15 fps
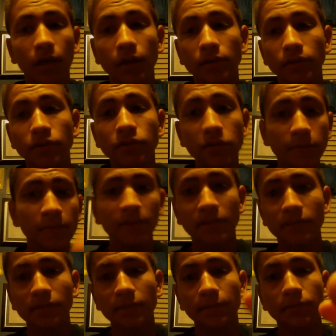and you should be
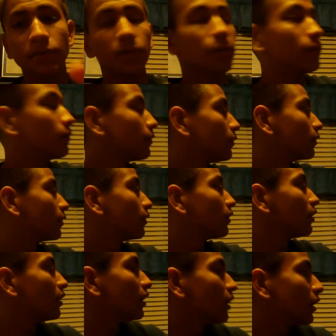asleep too.
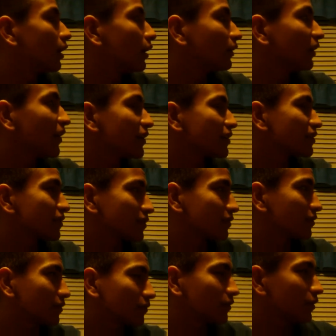
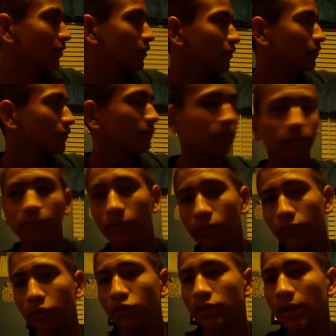Unless
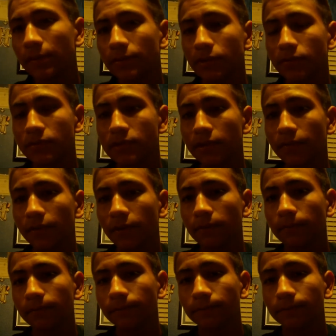your time zone's different.